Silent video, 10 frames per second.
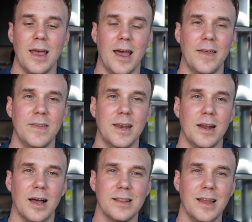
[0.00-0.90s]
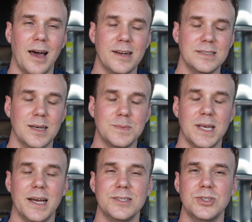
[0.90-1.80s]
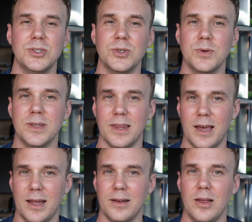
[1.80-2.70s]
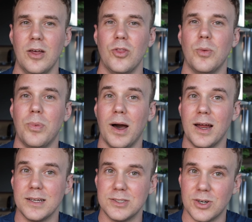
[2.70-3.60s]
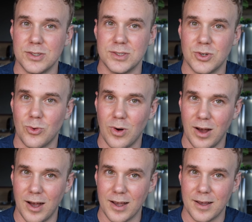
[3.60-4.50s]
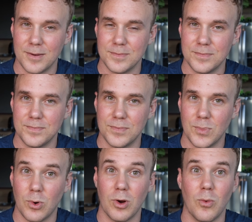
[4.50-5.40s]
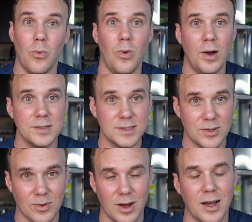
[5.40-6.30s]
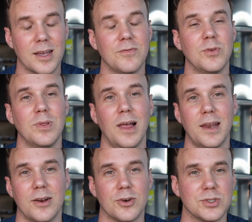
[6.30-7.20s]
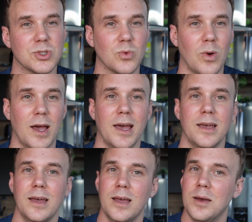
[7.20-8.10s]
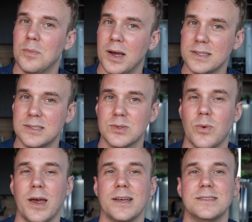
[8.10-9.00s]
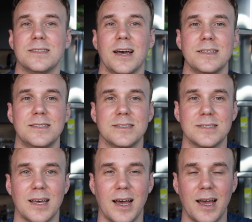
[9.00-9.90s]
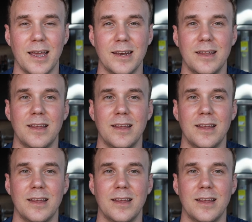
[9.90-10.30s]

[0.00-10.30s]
And then a lot of times as you're doing that, the body starts to rock, or it wants to rock if you let it, or sway, might sway side to side.